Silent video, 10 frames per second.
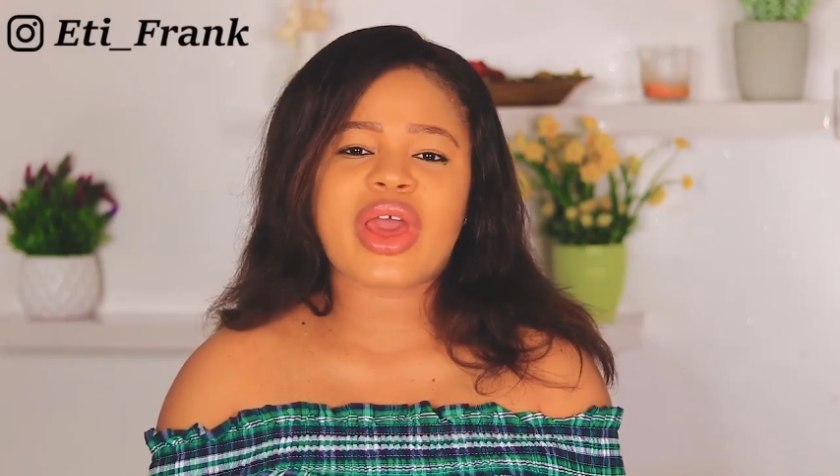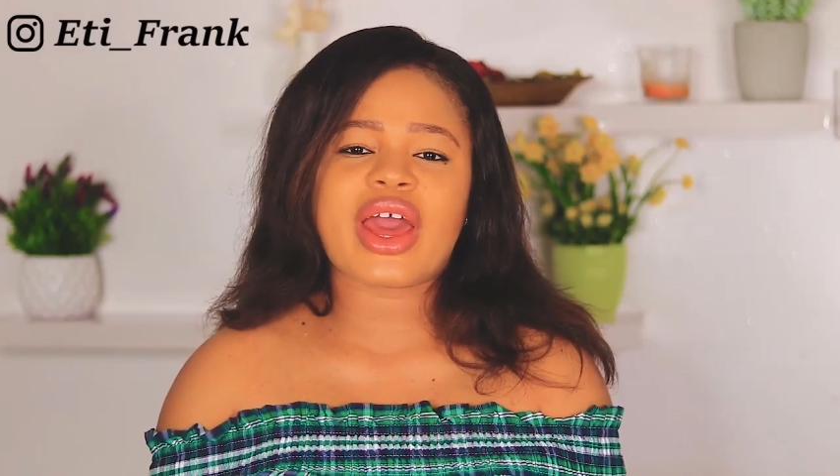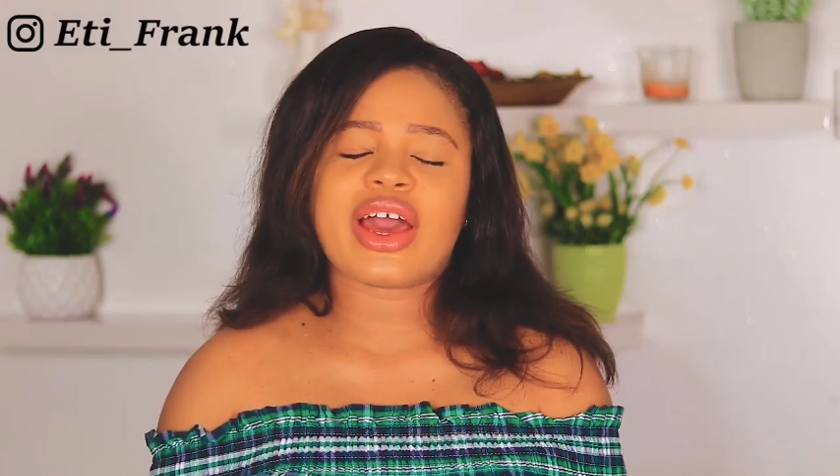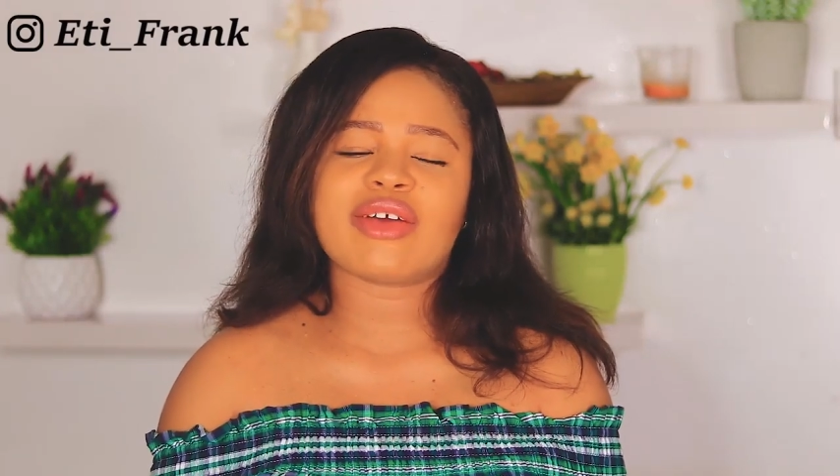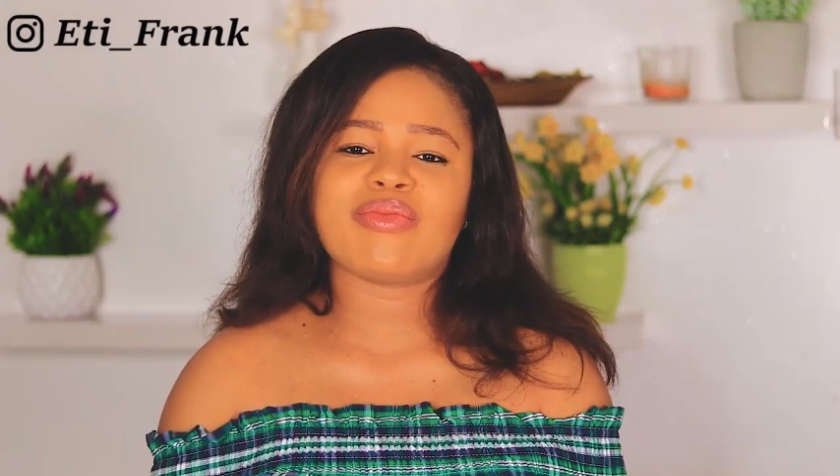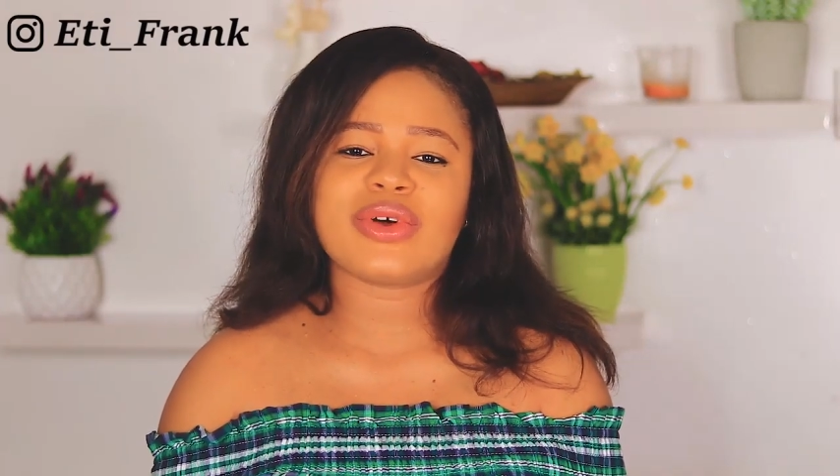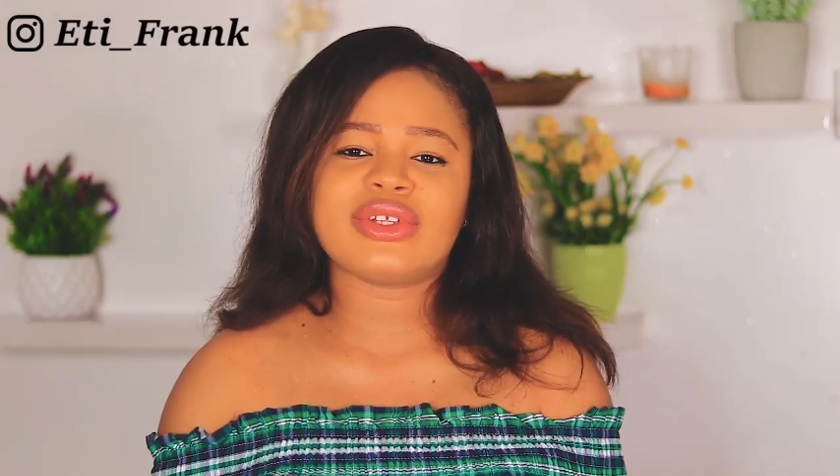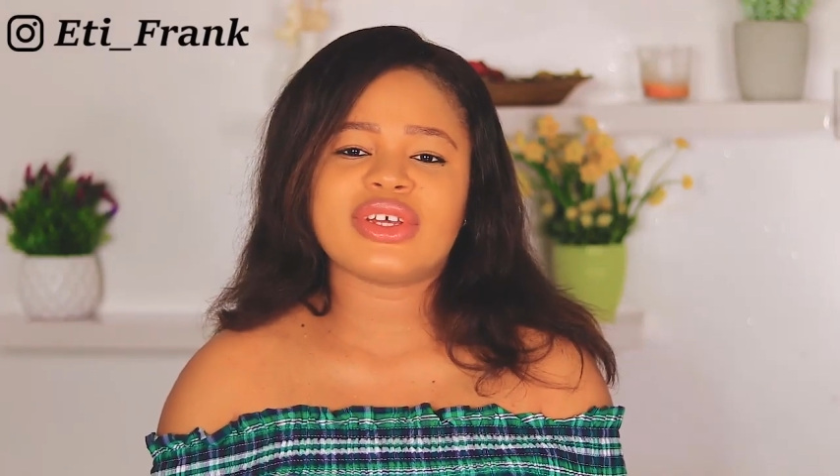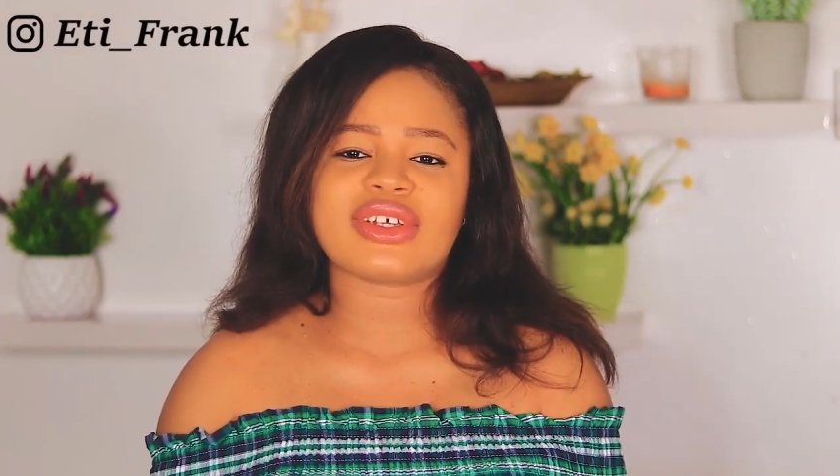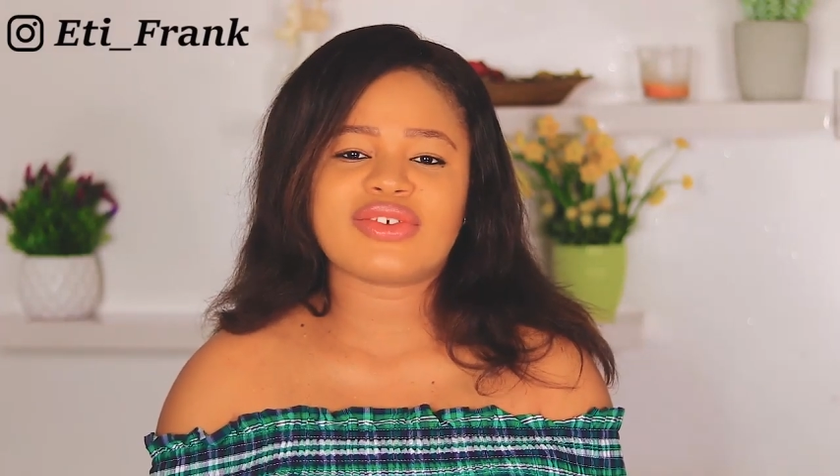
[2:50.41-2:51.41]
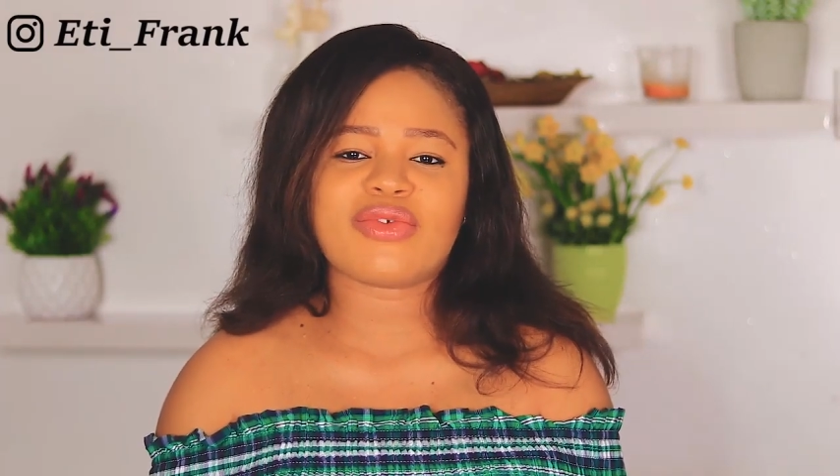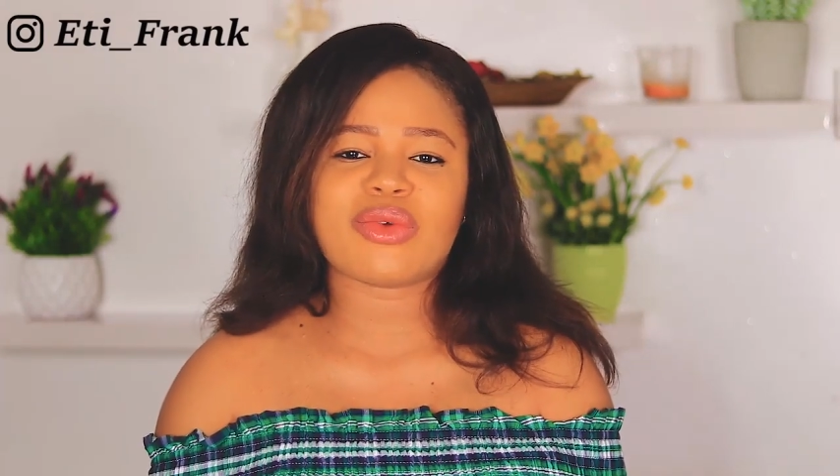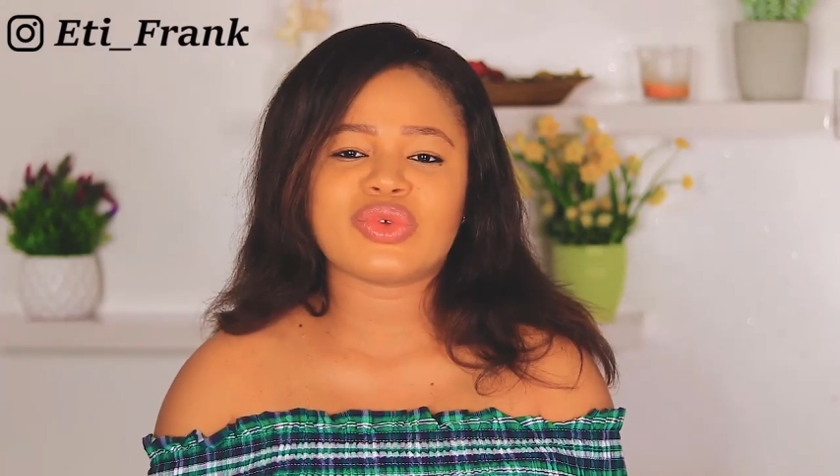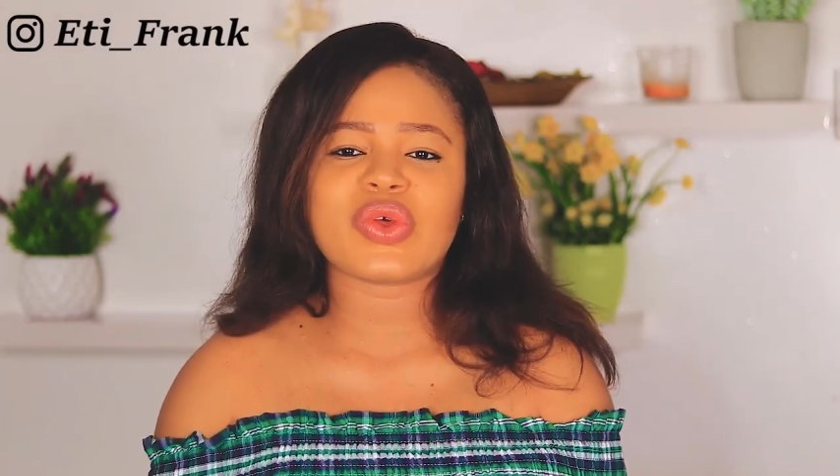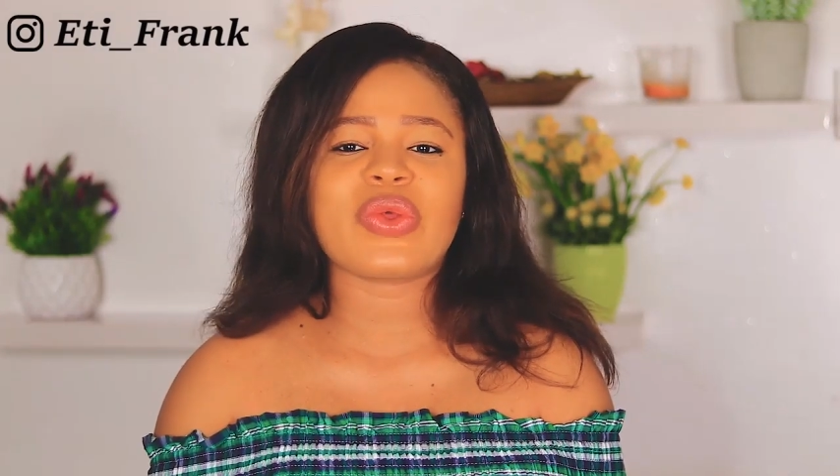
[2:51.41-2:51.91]
where I bought this
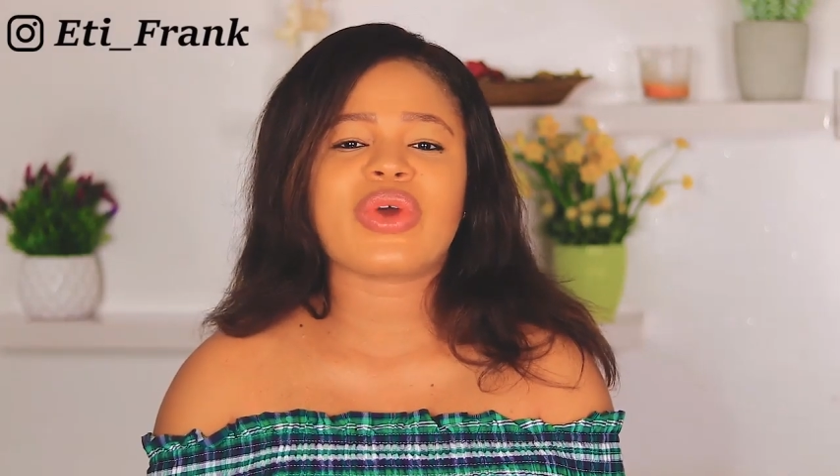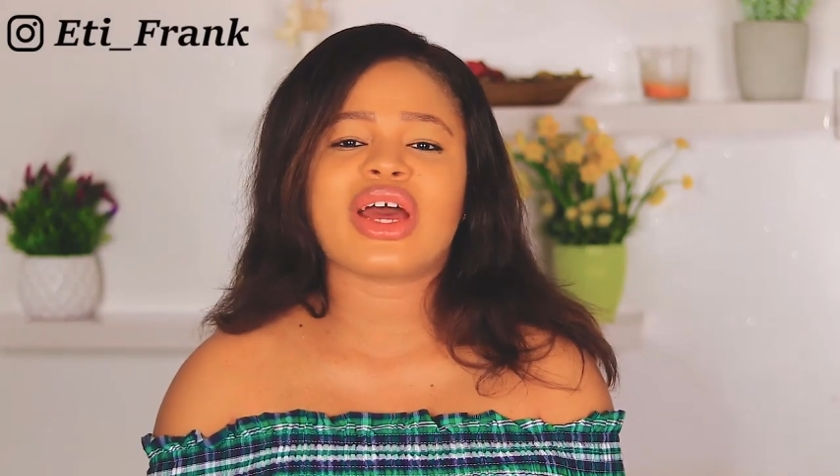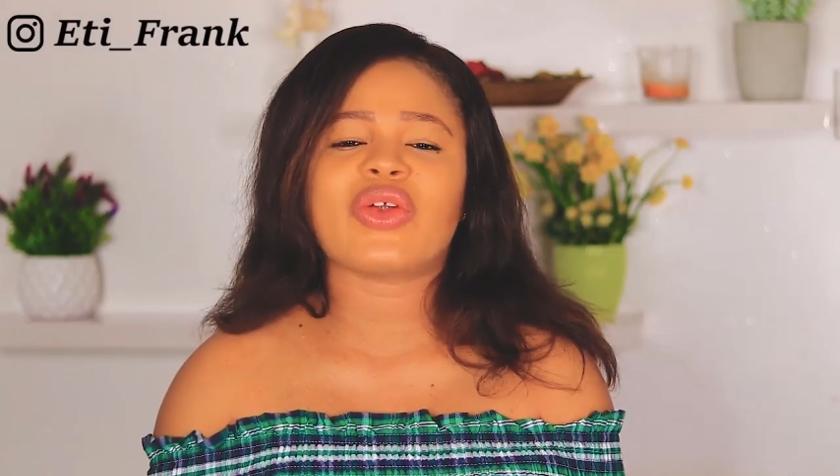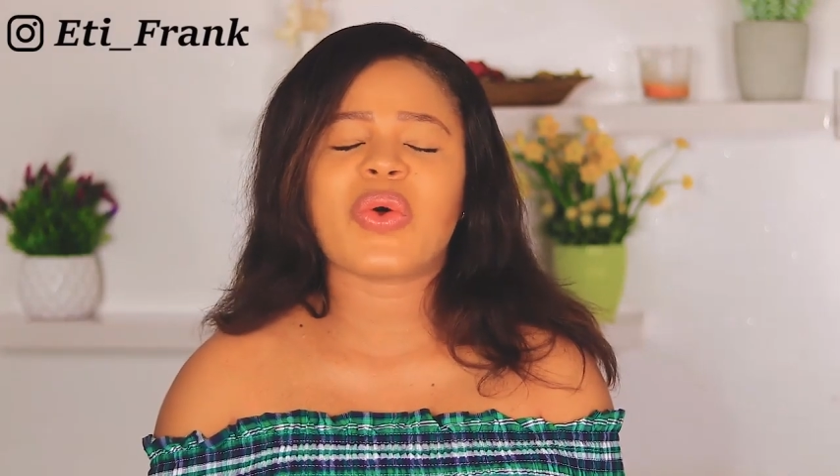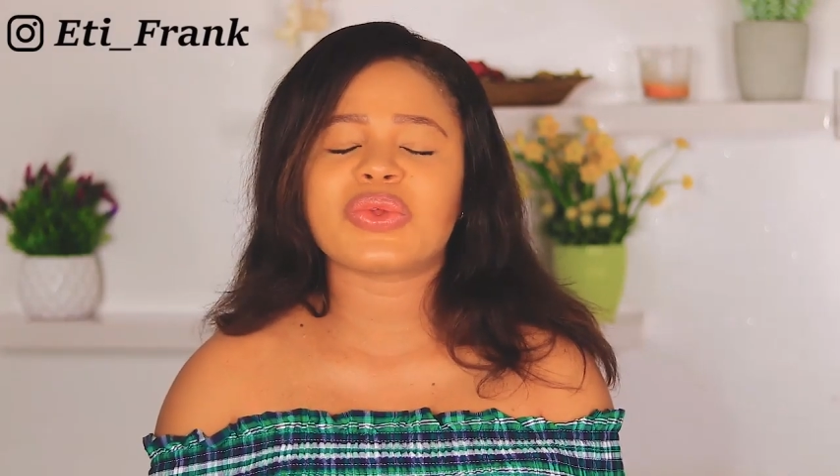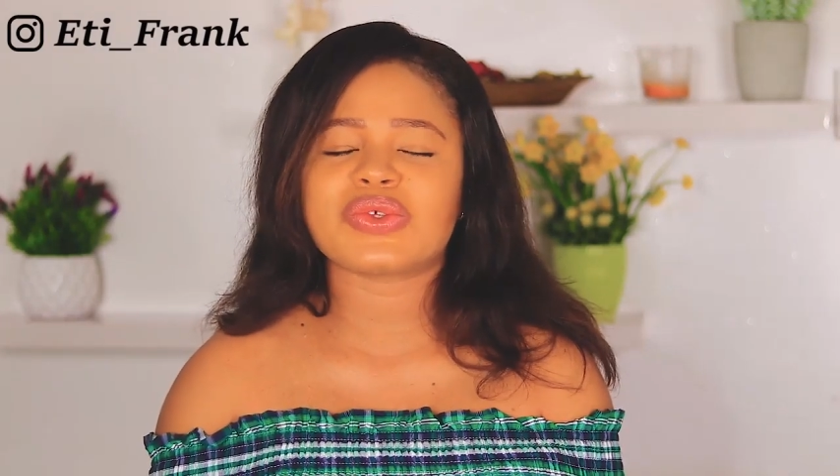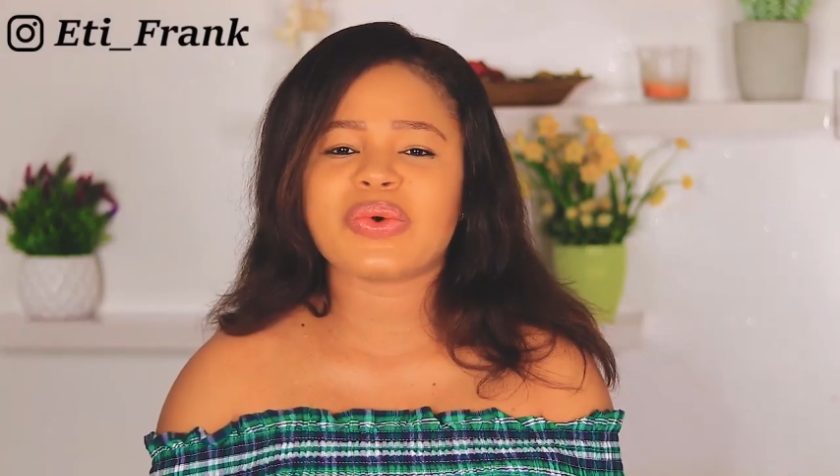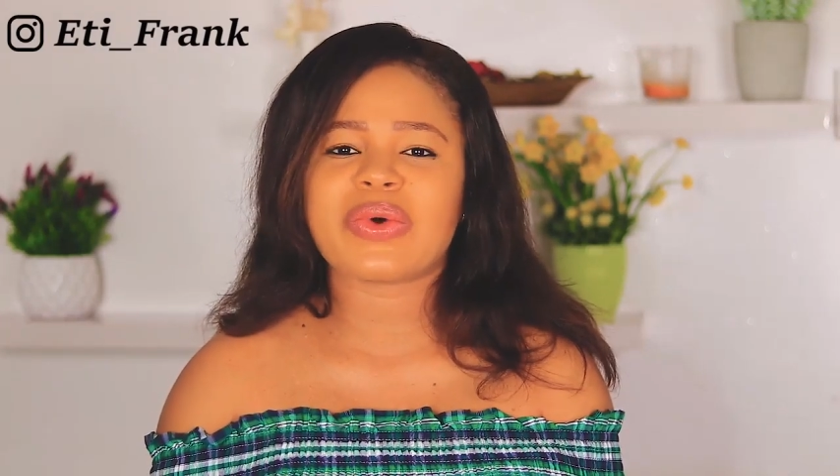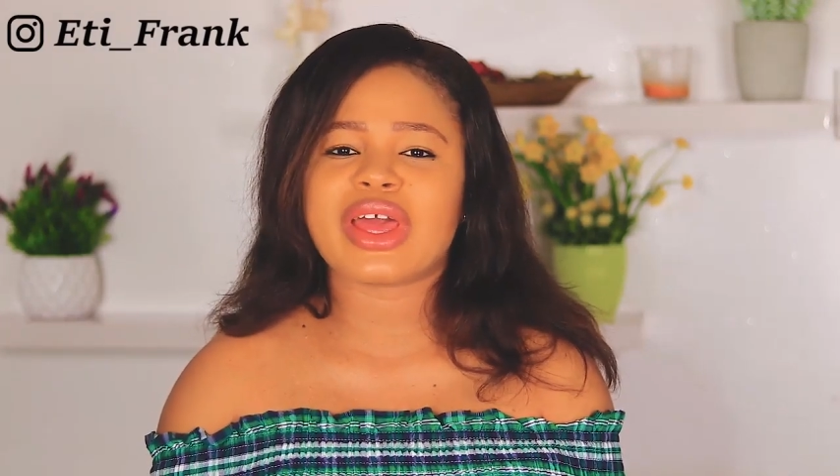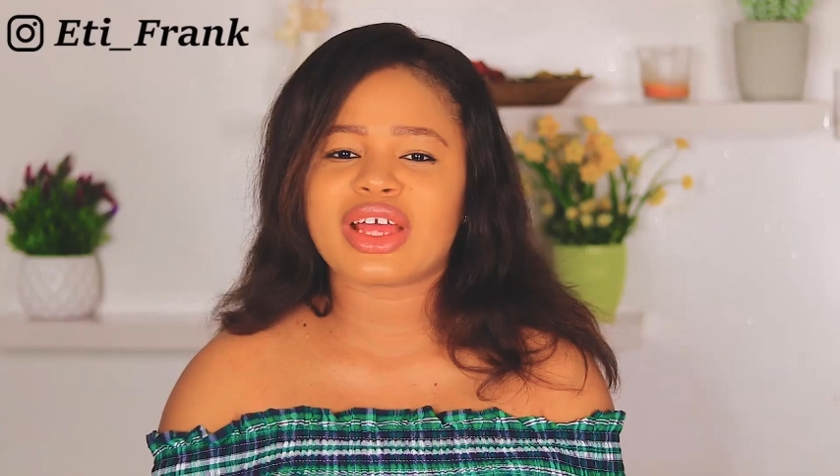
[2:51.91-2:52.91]
from so you can also